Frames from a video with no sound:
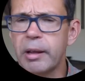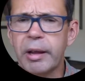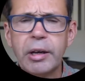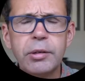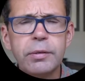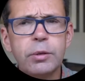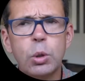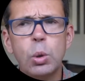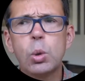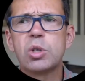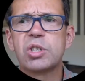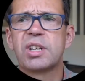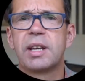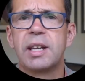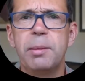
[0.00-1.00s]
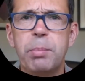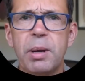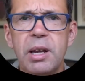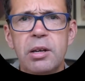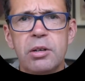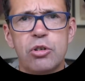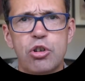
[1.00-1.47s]
and of course
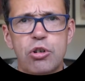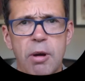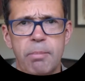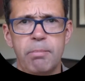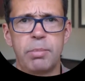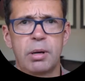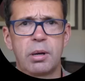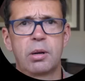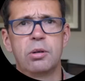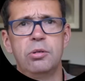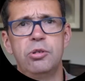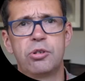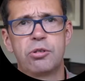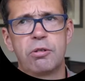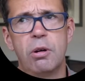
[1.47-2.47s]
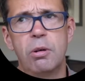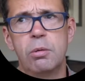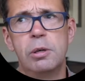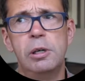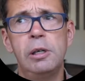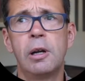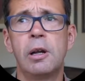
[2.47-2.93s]
keeping trump
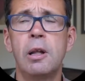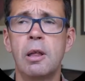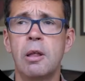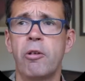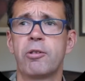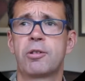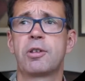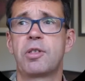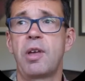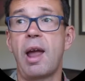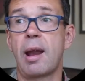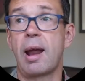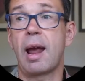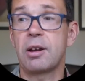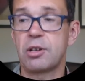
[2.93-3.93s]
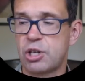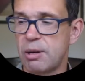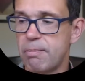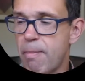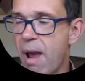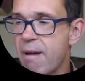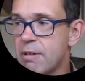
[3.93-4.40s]
control. So that
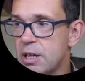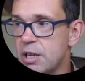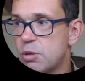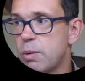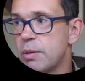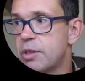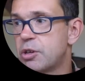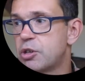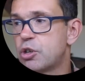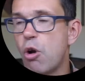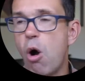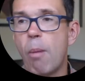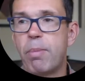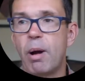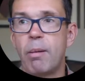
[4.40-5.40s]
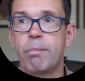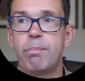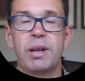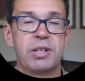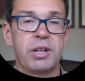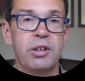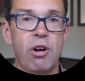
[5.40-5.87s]
actually marries with the top
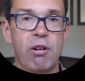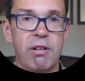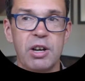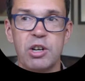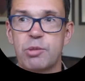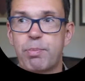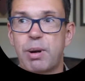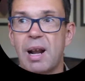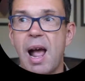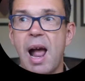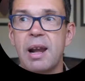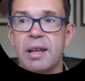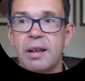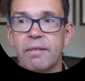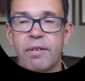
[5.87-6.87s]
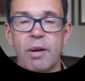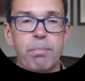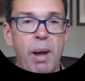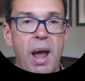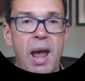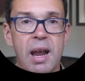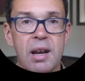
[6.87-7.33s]
bit in orange, planning for
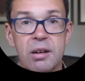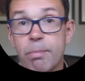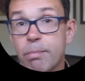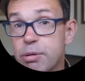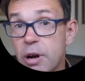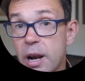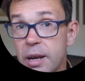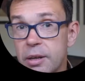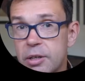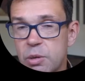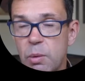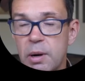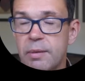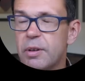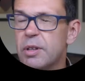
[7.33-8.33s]
bad breaks. Well, if